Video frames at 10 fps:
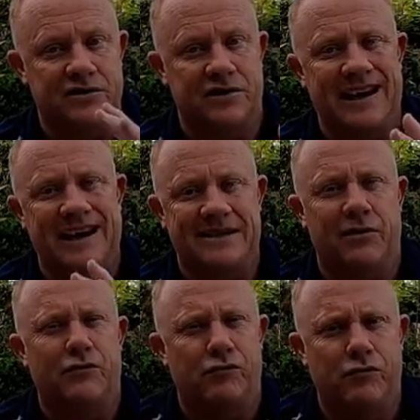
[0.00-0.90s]
So that is
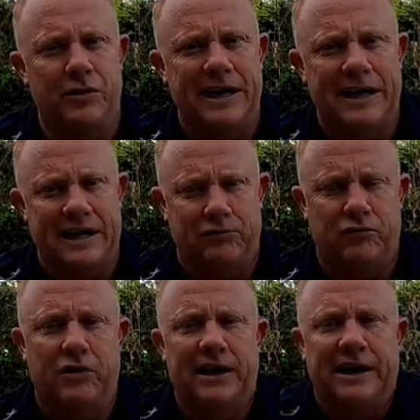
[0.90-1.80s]
a really,
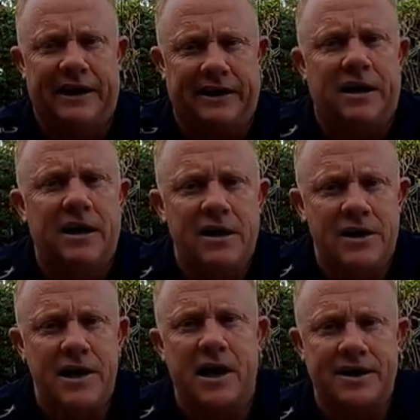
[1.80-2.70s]
really
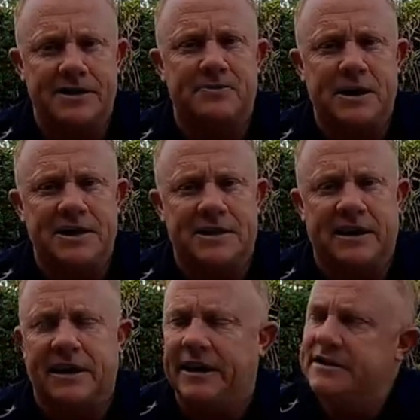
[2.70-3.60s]
nice piece
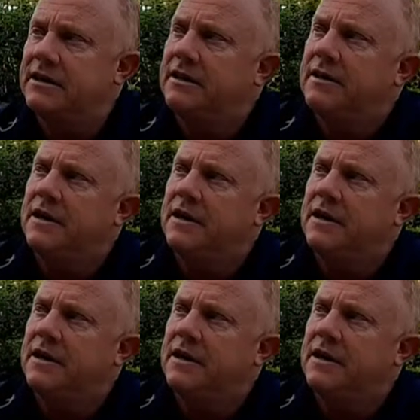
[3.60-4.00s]
of kit.